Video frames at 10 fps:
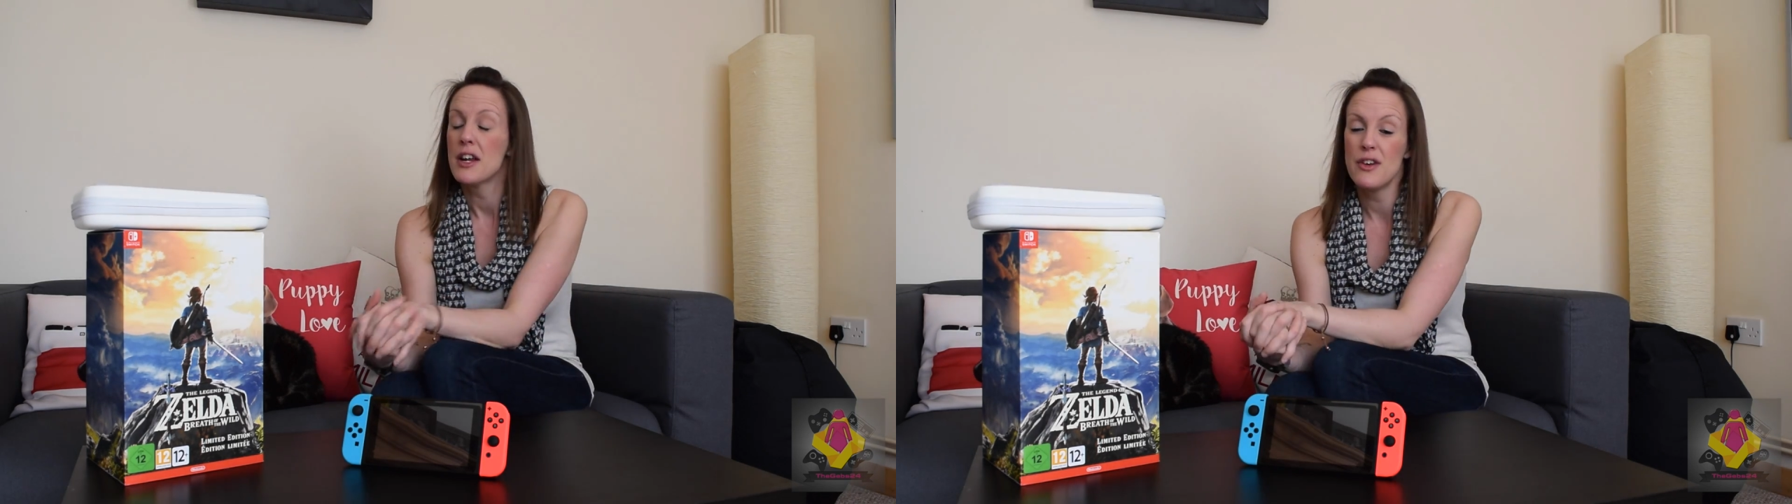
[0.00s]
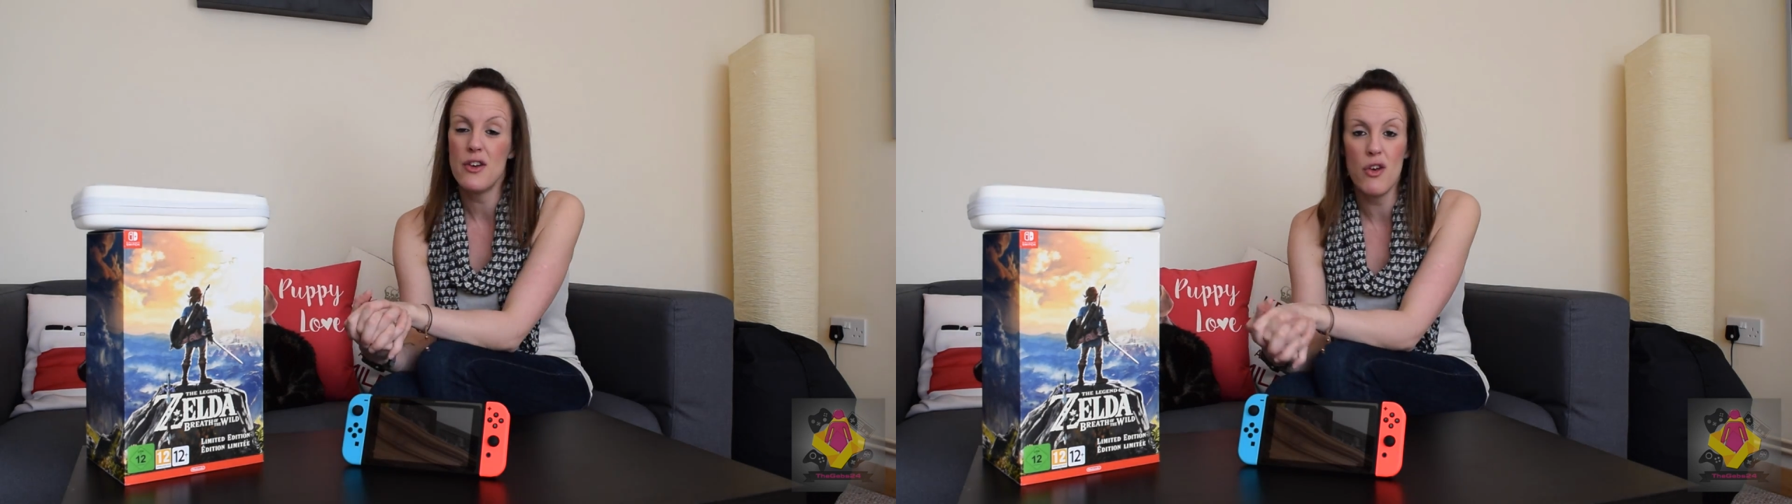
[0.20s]

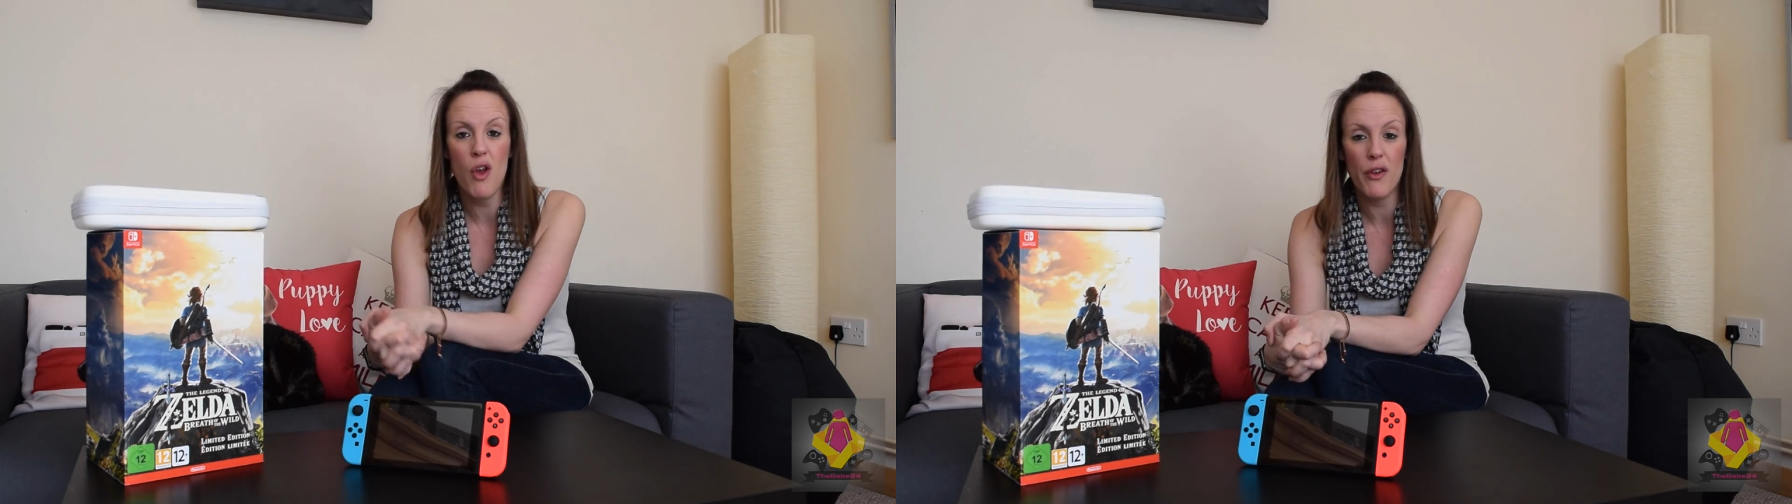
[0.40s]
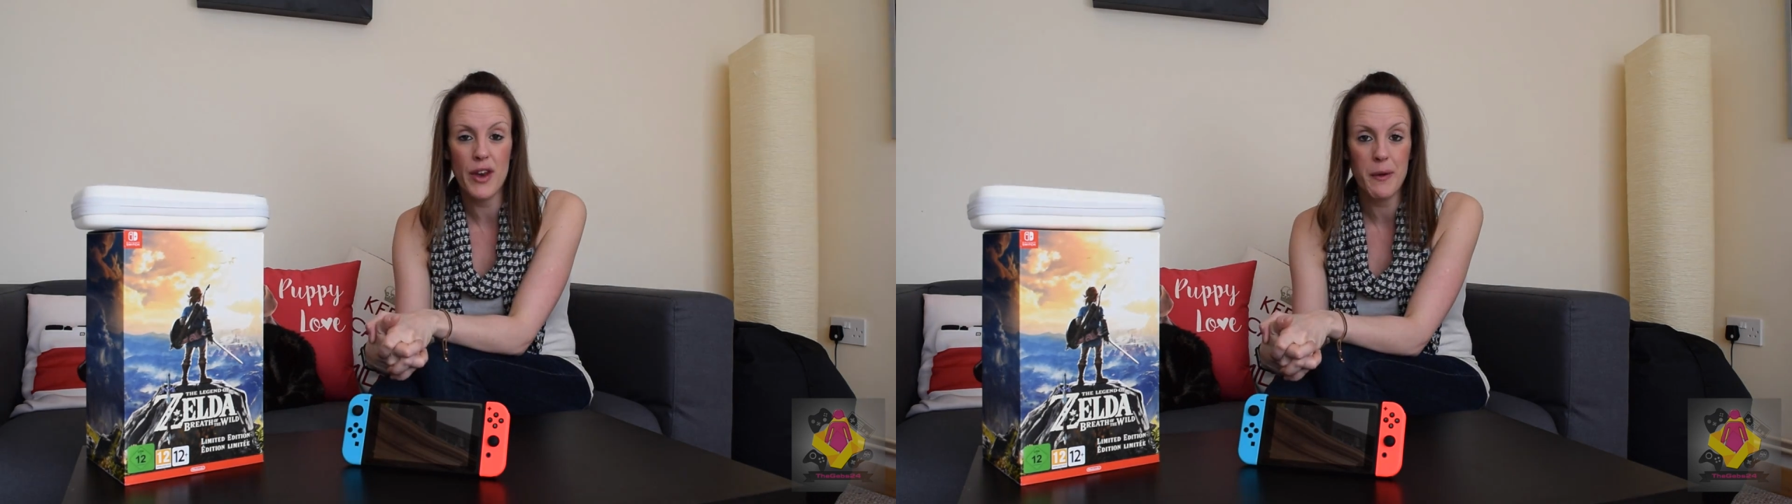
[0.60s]

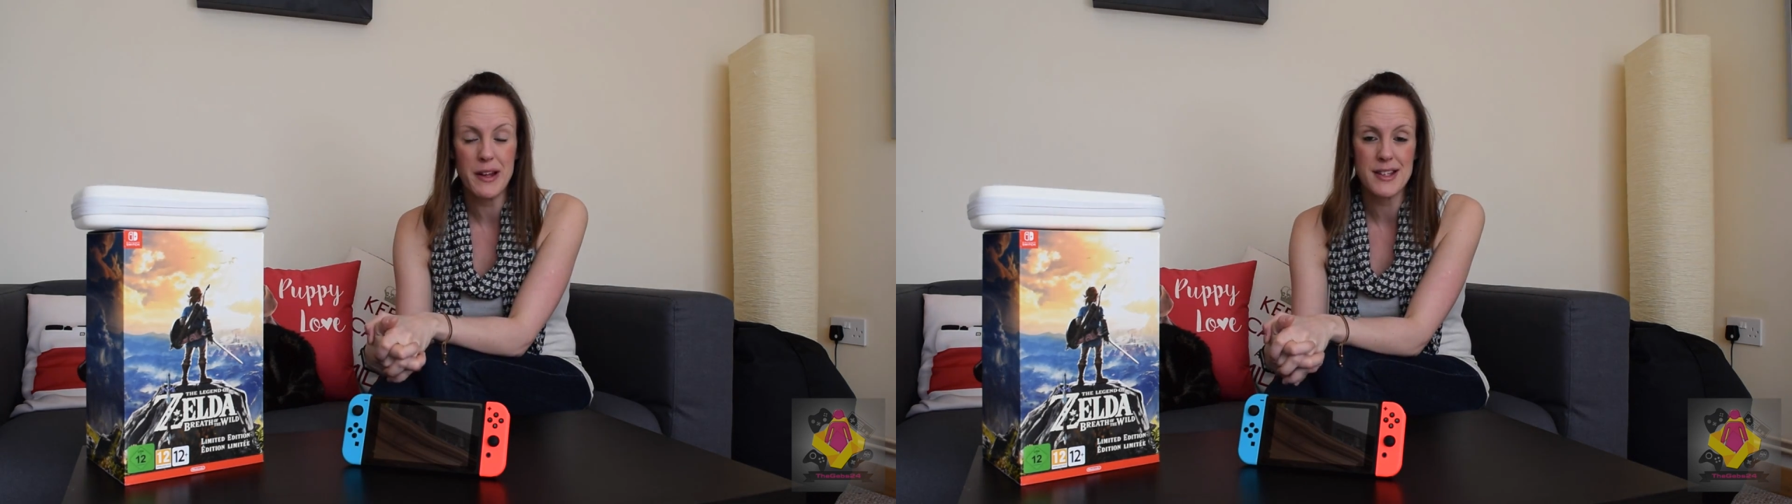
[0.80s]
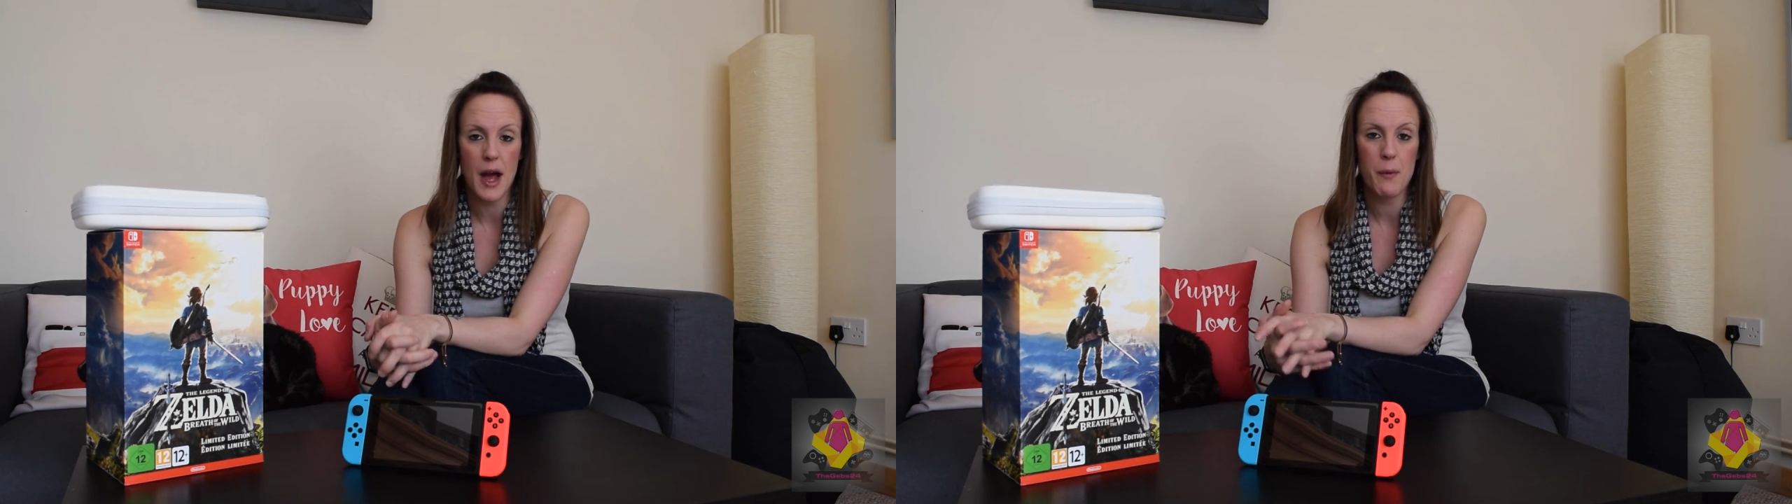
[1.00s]
Not
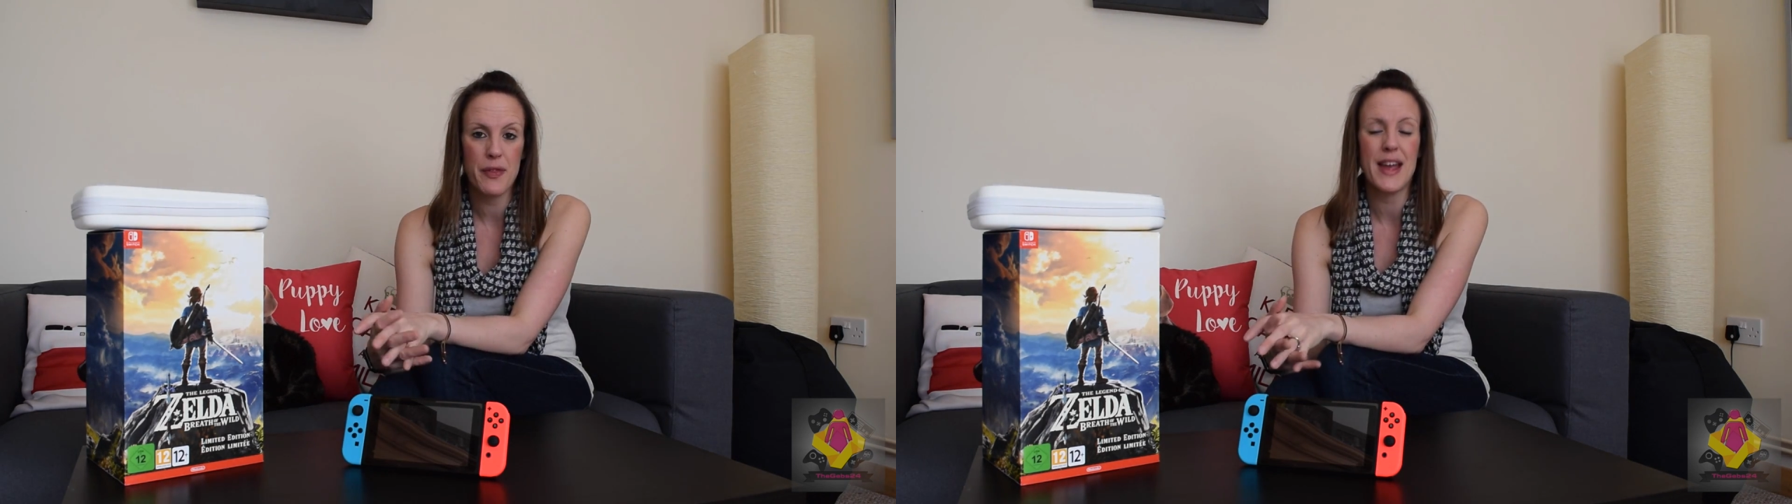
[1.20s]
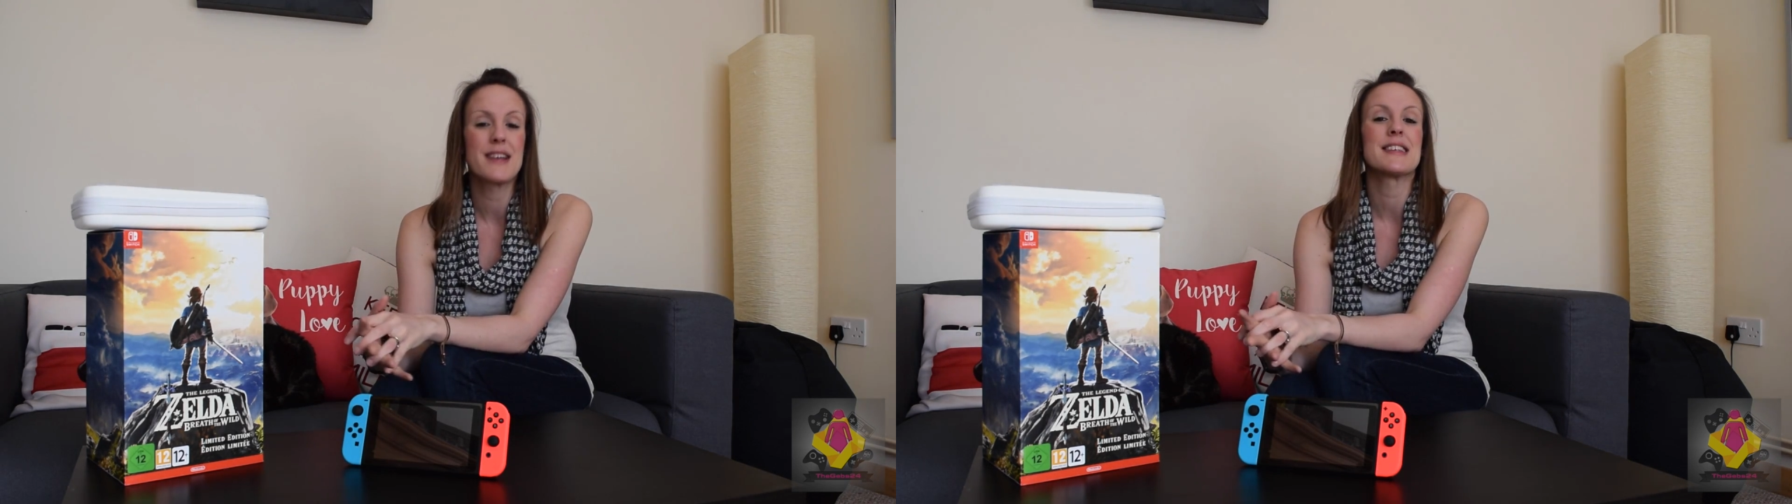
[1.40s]
noticed that with
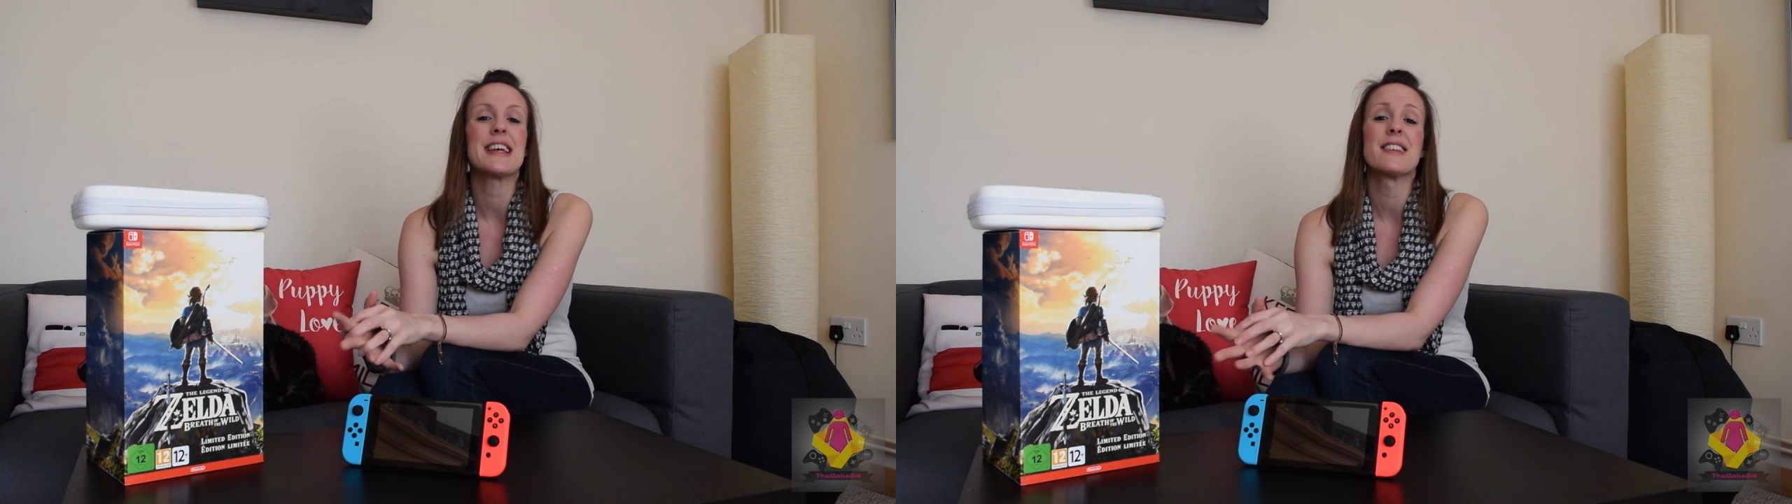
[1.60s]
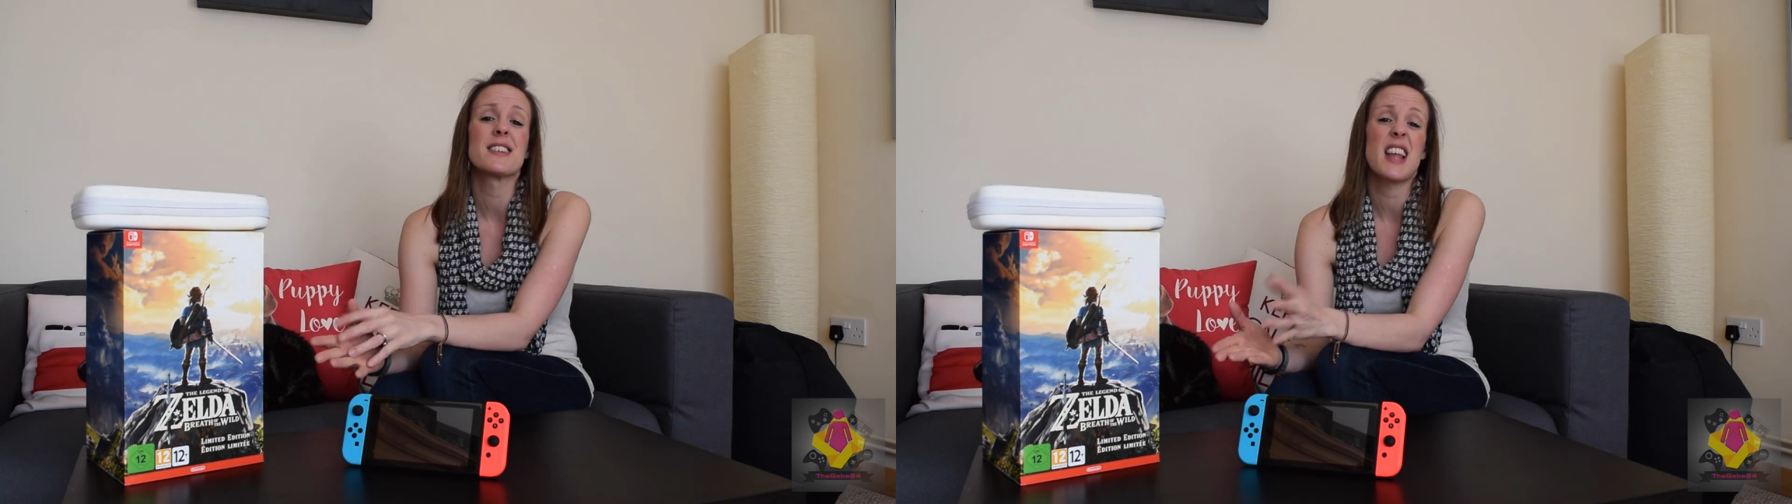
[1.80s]
this
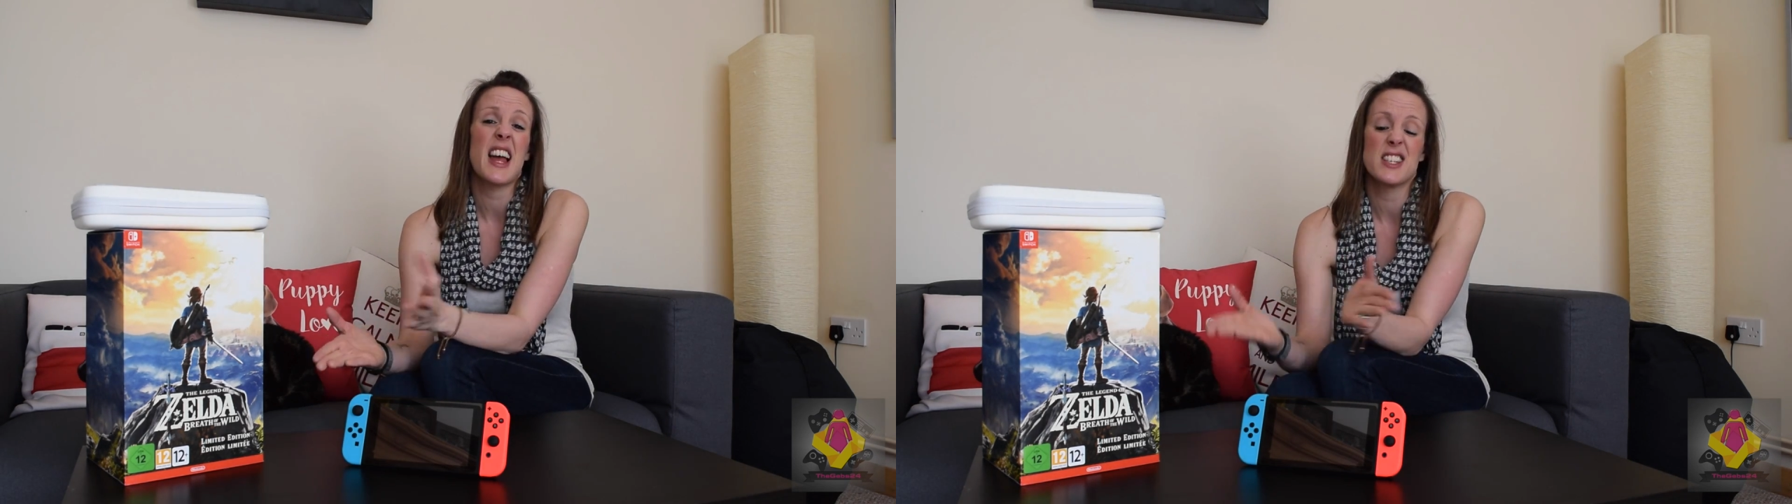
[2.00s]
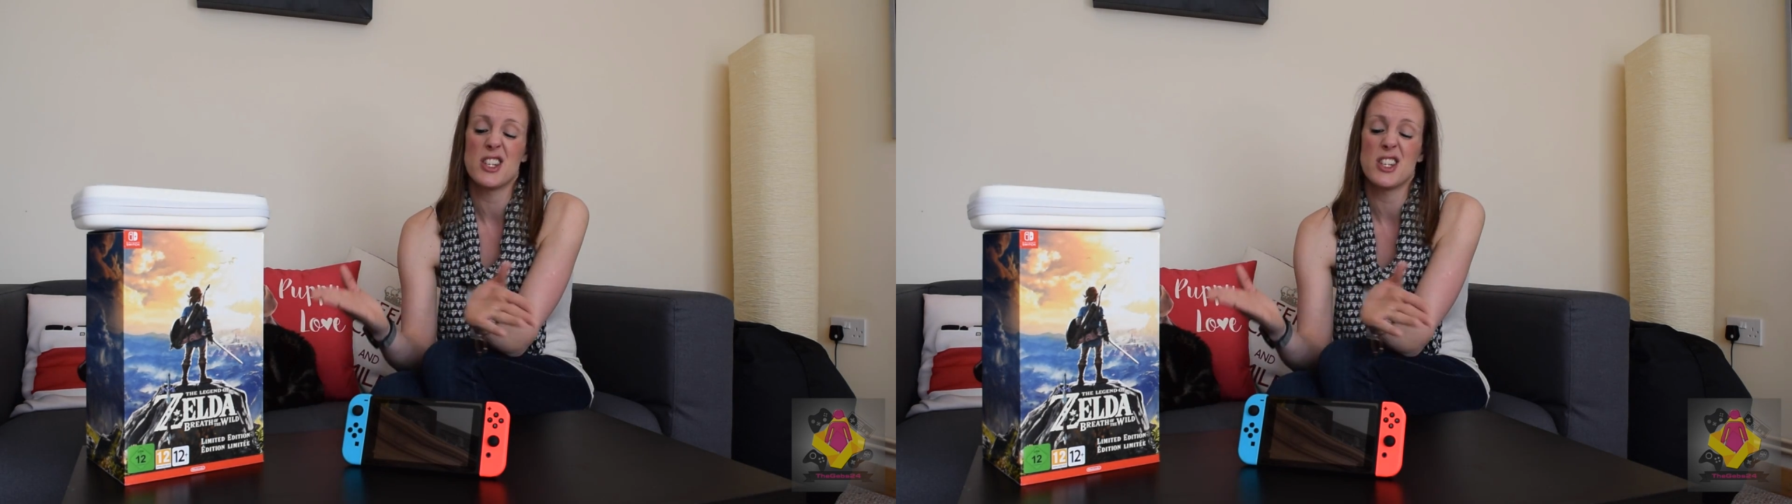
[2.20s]
in the slightest.